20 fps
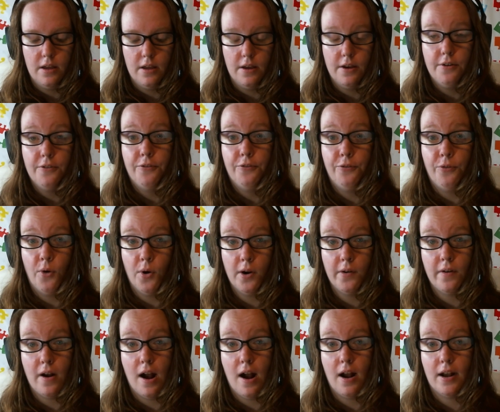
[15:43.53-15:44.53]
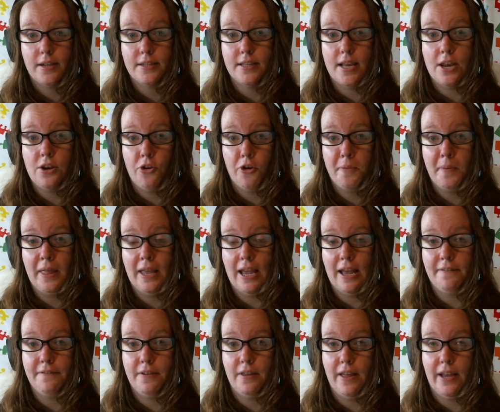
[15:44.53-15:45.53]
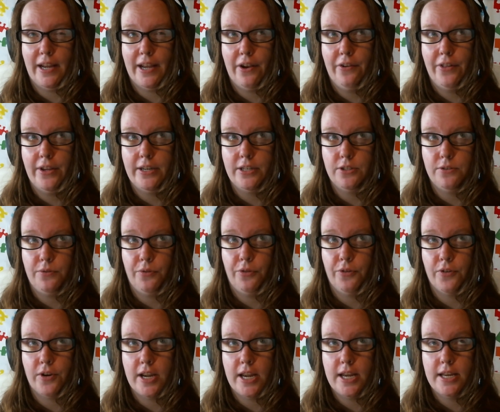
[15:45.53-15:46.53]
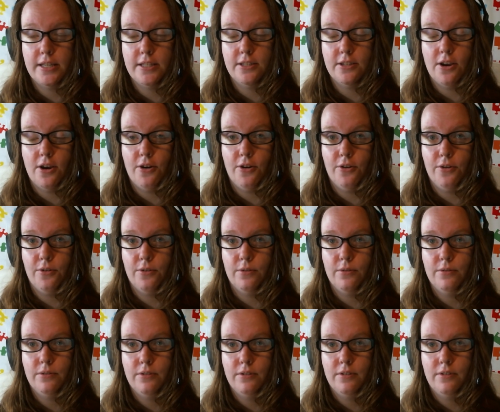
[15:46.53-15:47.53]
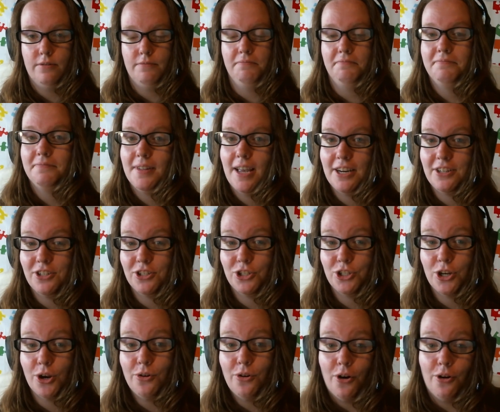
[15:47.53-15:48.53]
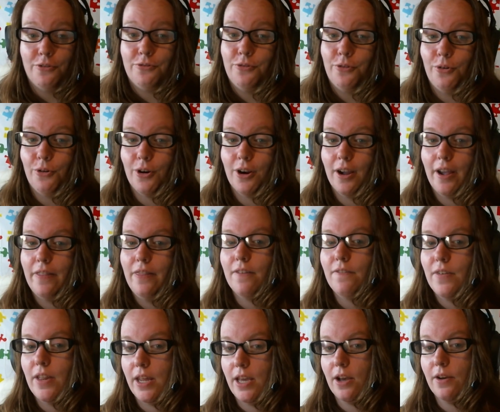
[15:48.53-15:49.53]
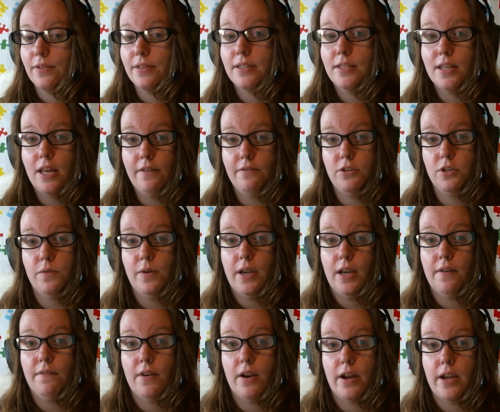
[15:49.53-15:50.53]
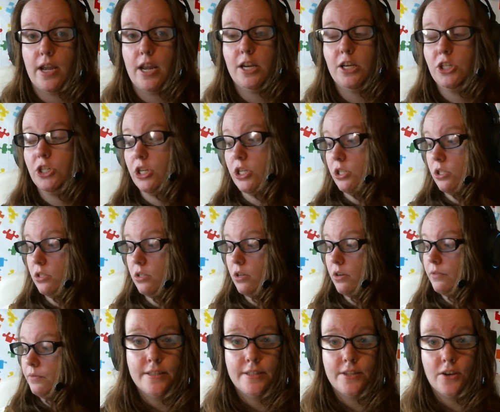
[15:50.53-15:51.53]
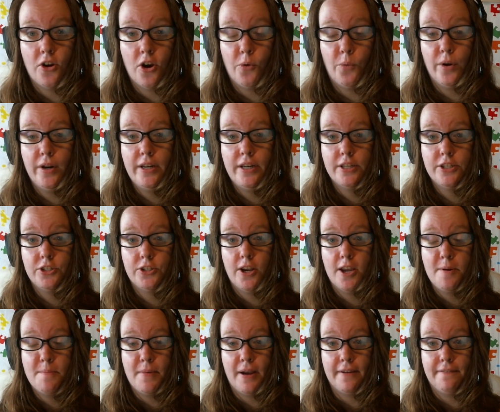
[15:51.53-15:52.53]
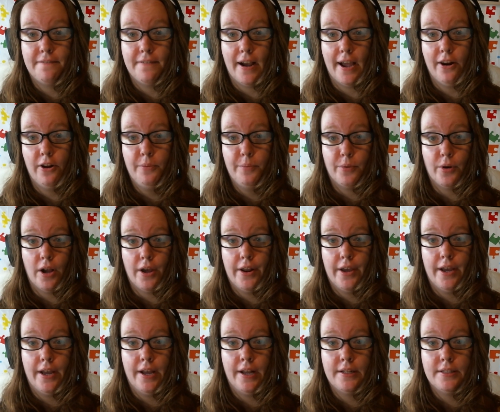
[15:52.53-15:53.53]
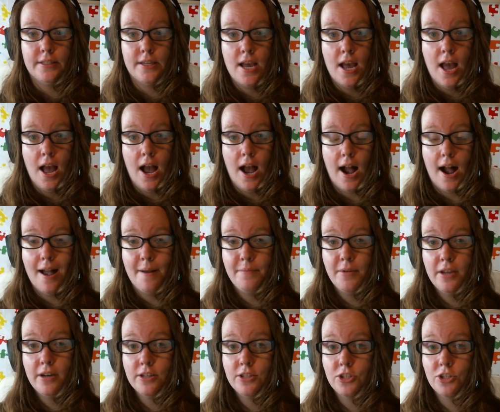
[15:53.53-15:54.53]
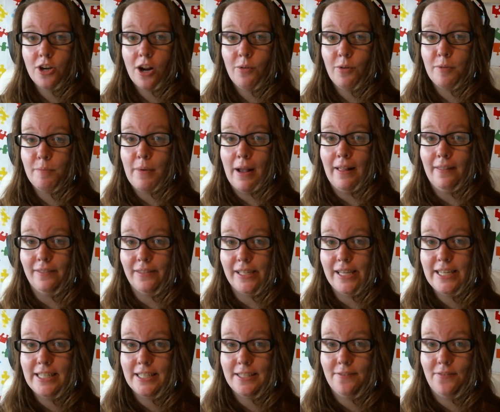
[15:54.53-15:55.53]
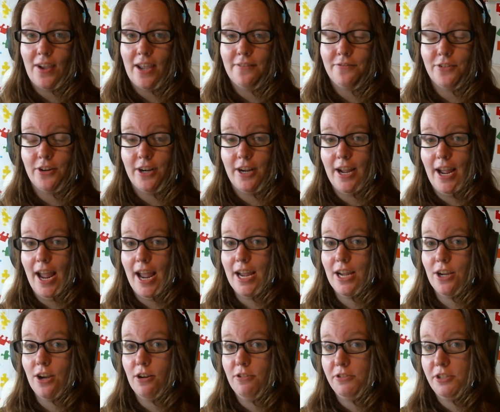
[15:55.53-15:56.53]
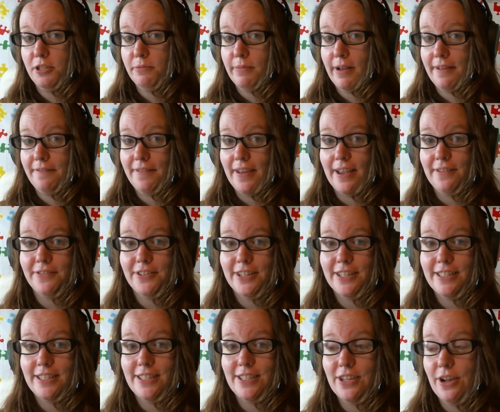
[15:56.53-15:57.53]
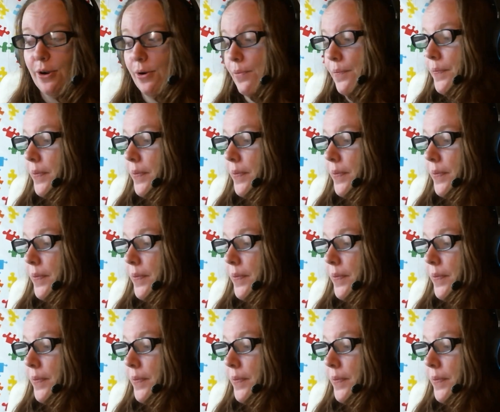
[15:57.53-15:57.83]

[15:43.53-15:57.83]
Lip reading: 4 rocks, and normally I feel like I only do 3, so I just showed all 4 in the video instead of doing a variation. So I wanted to show you my final product. I'm going to start with my least favorite and go to my favorite. So